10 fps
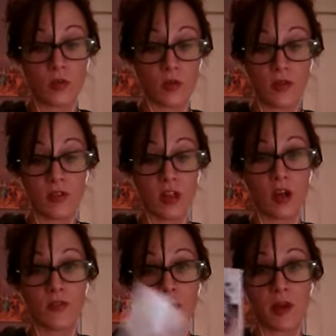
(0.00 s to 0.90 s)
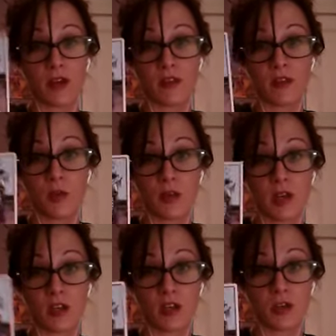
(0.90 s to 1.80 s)
You have a lot of abundance coming
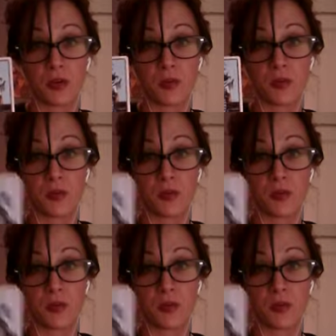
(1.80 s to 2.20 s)
in too.